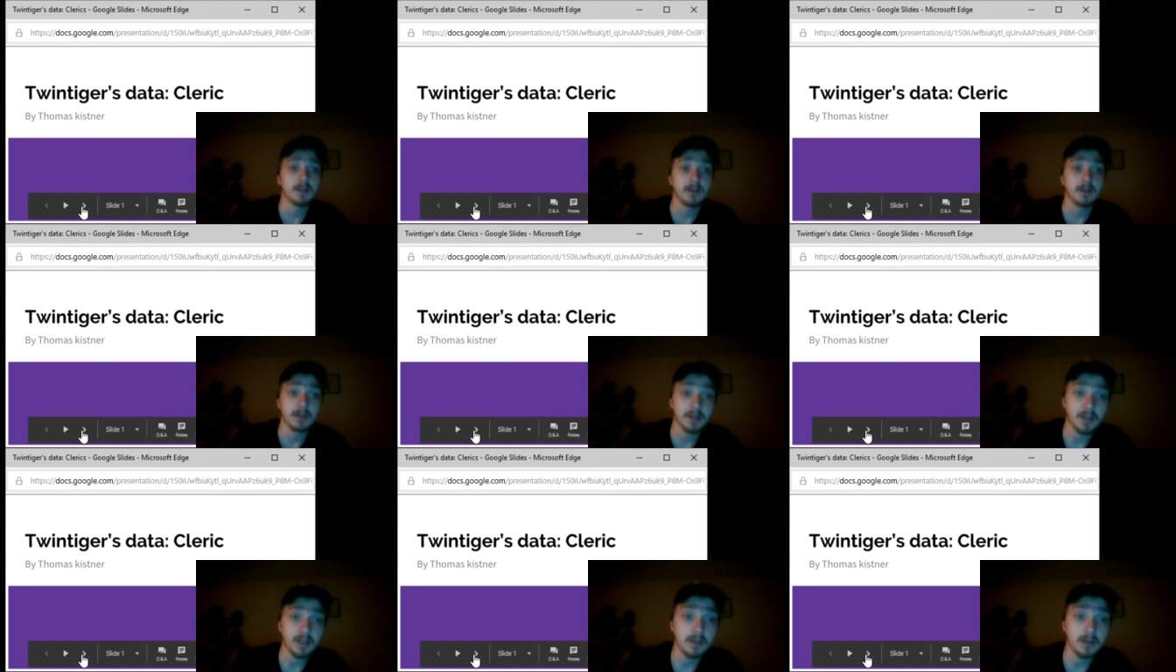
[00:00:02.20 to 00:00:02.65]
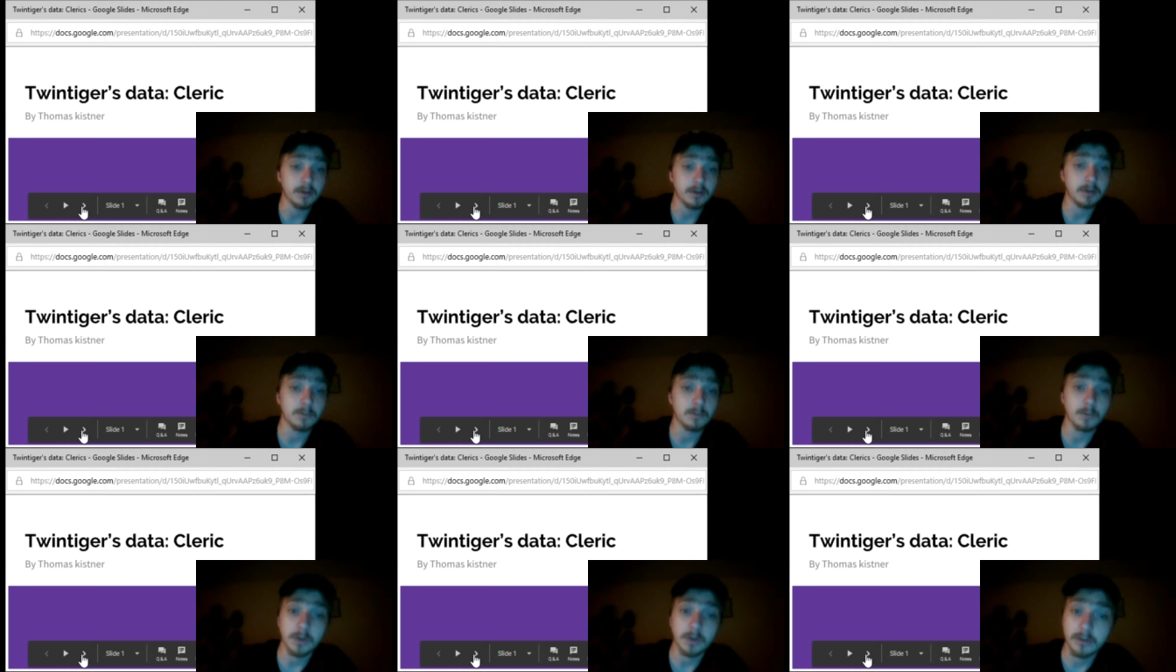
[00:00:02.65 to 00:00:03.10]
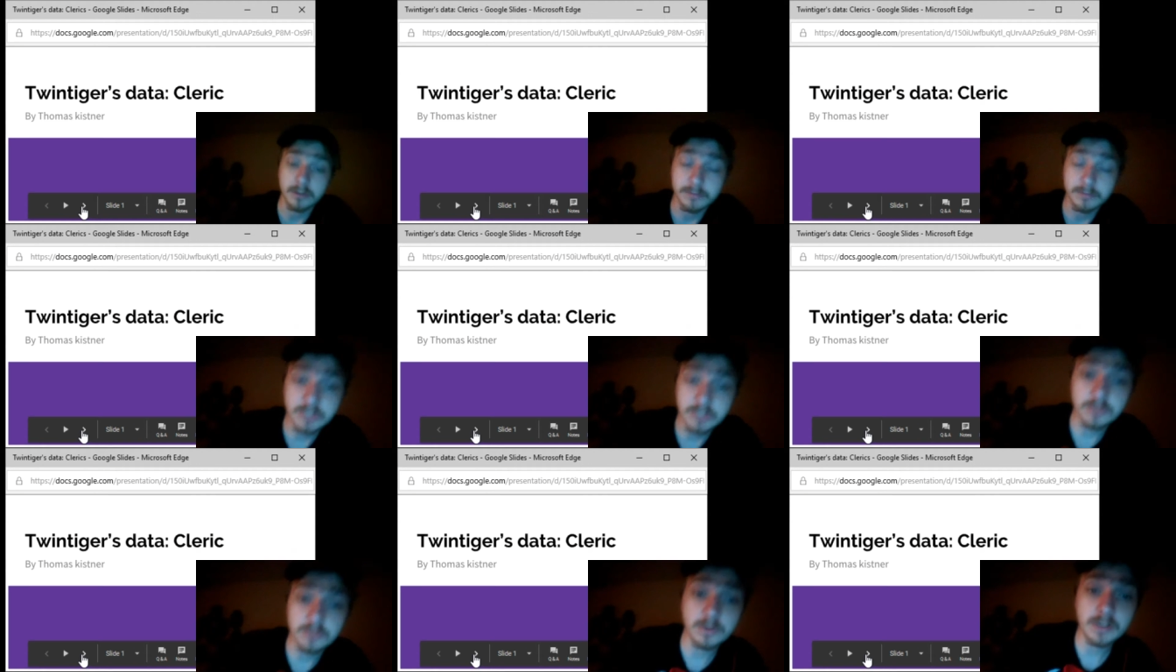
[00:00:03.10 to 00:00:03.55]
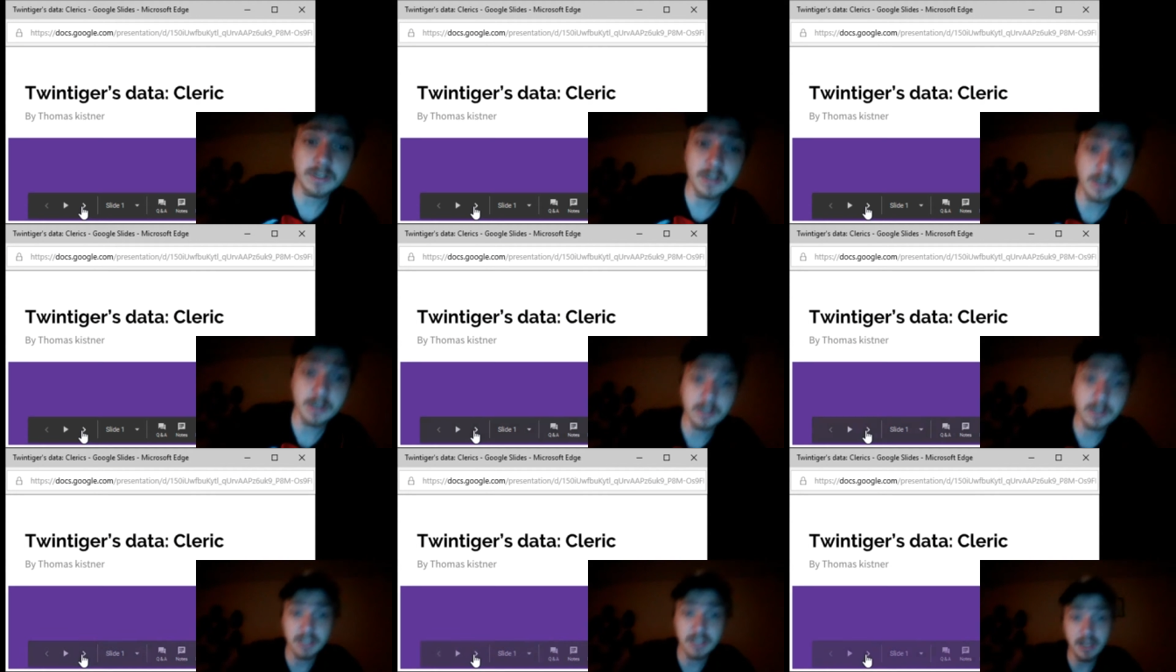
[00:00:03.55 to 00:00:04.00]
Hello and welcome to Twin
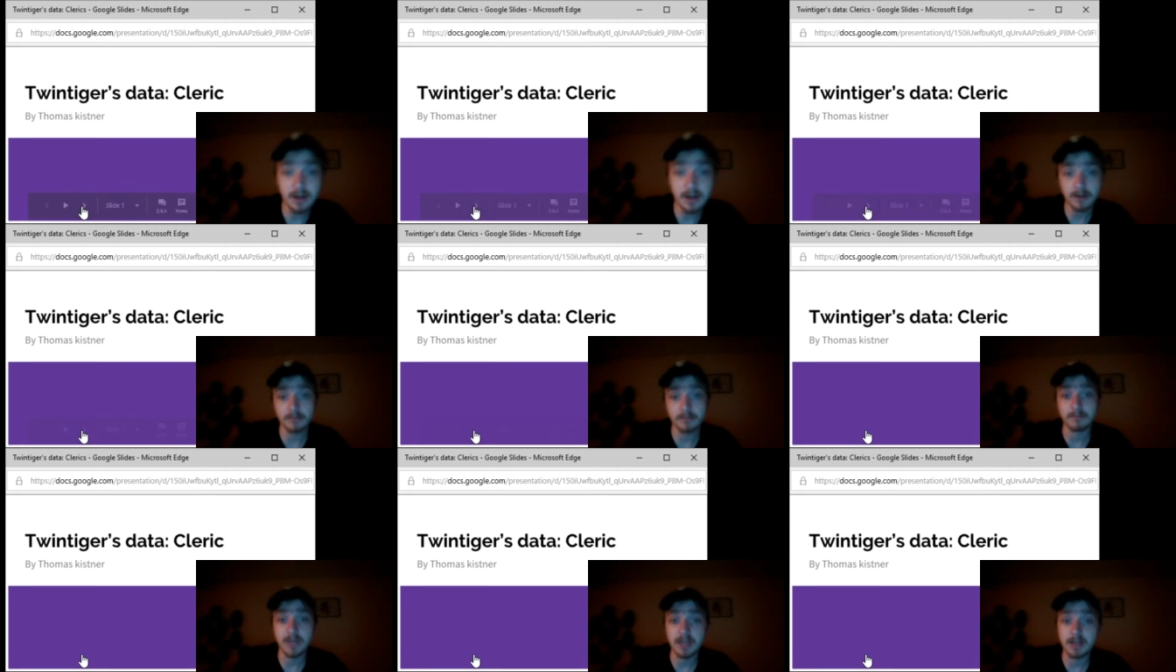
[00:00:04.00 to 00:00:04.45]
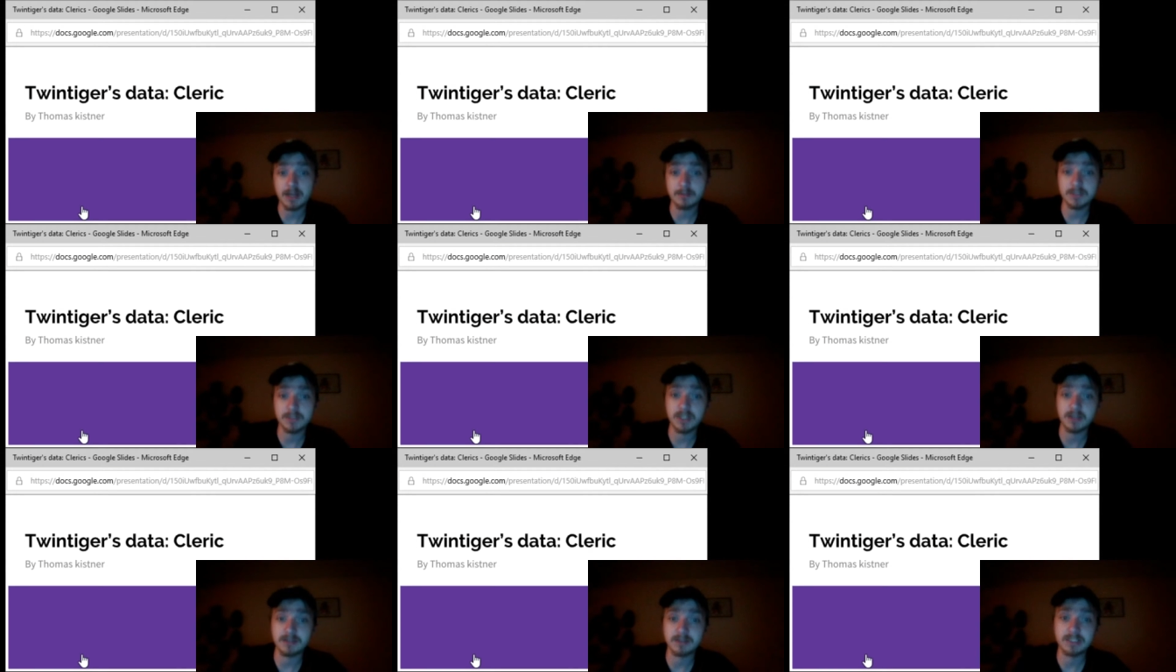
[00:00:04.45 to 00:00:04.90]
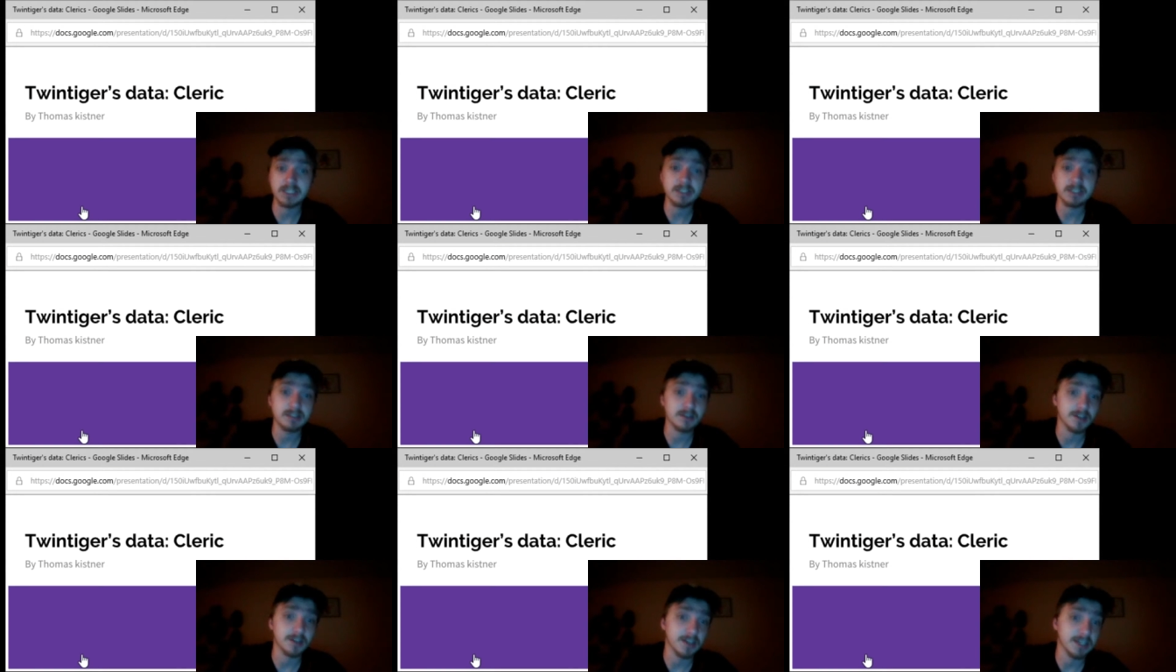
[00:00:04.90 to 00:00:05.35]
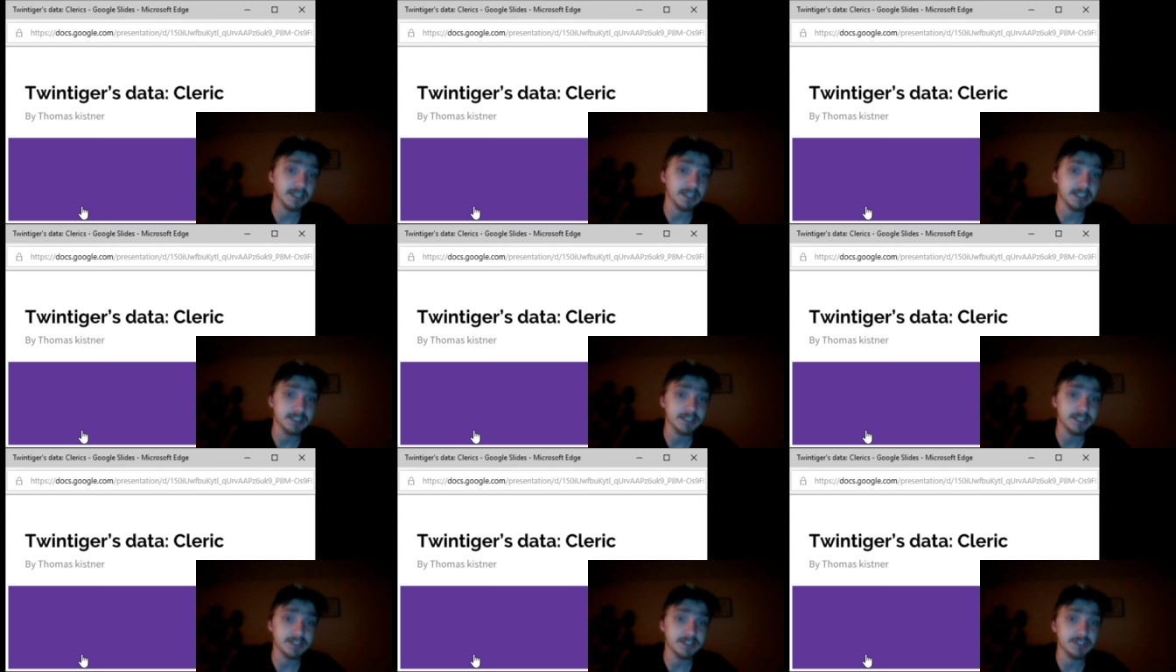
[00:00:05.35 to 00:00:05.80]
Tigers Data. My name is Thomas Kister and let's
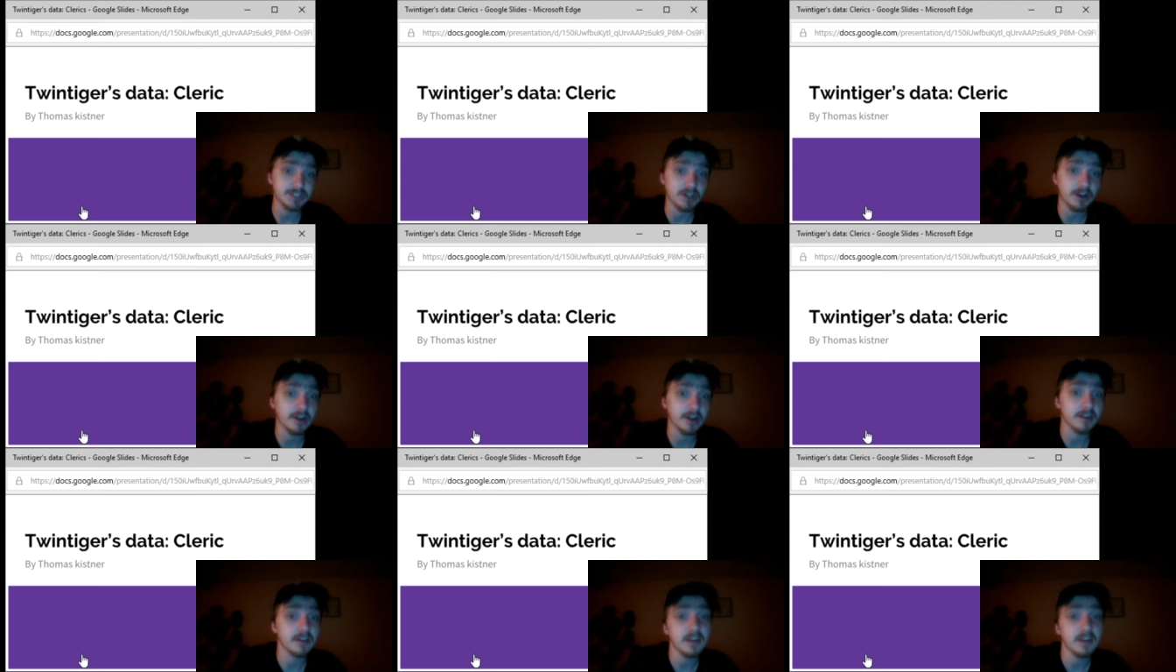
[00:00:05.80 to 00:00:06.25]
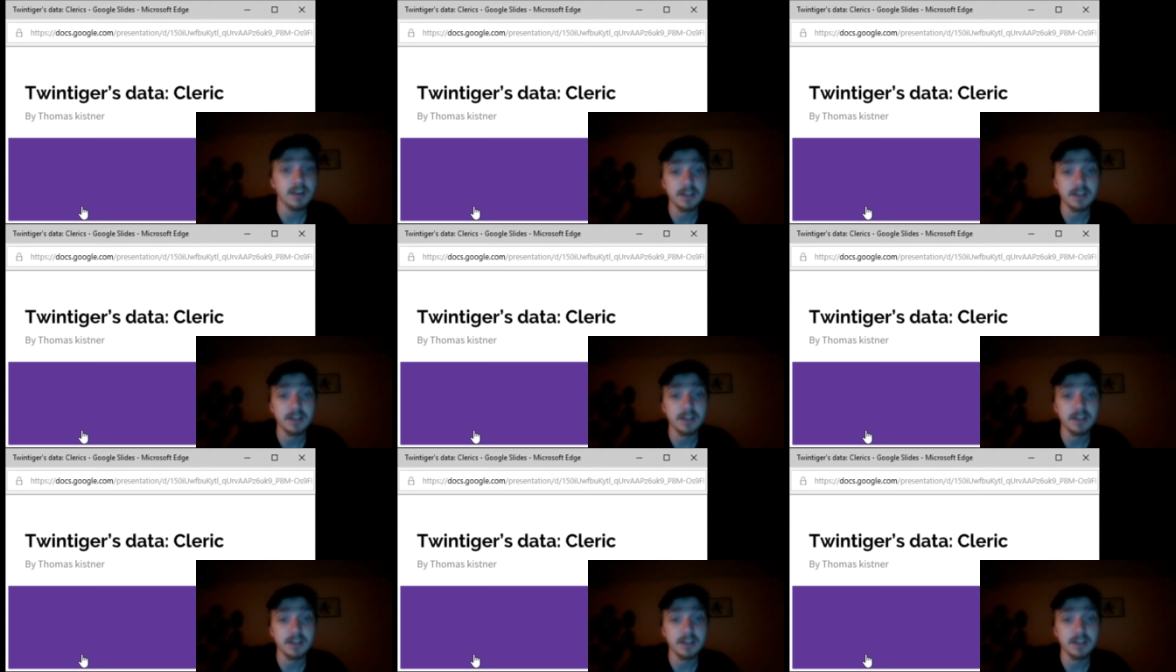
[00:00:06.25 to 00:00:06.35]
get started.